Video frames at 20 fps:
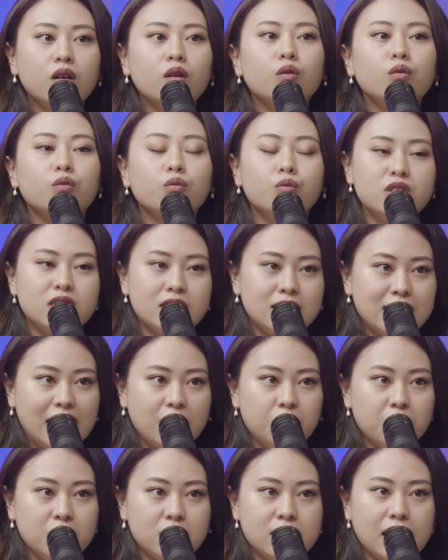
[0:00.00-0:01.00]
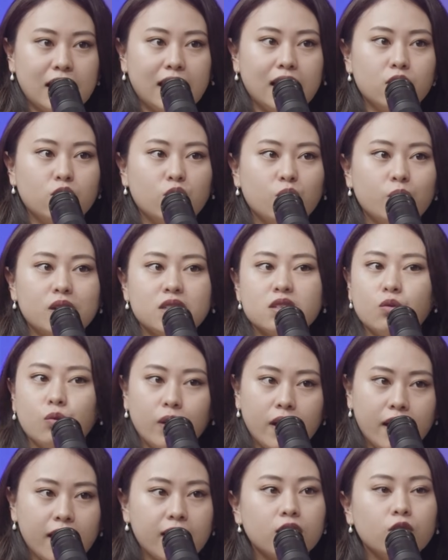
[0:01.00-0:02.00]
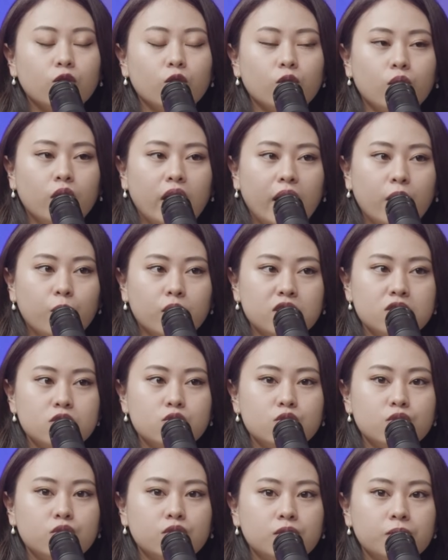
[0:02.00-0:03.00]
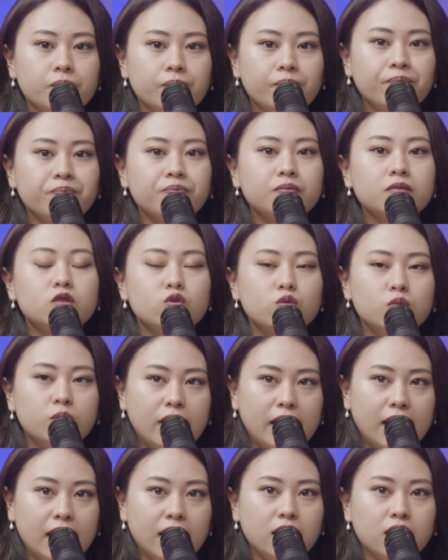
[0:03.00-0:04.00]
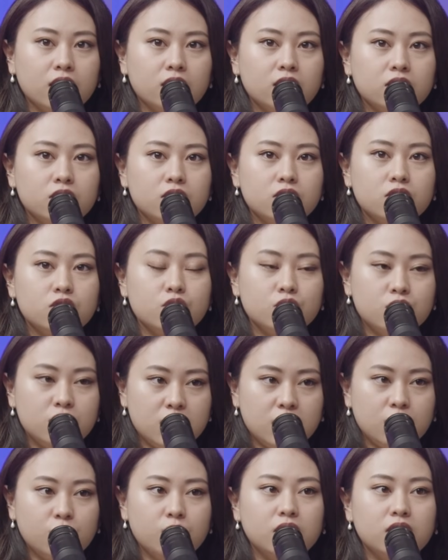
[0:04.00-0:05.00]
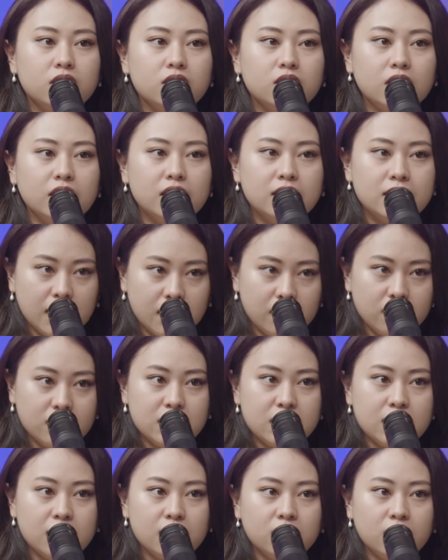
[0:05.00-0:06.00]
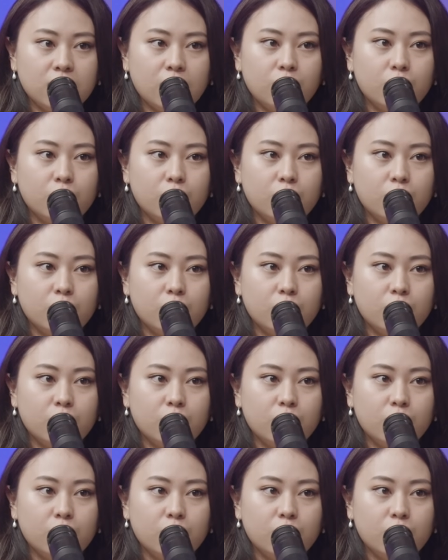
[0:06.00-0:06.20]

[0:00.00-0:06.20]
which assignment I get, no matter where I go. I want to do my duty with integrity.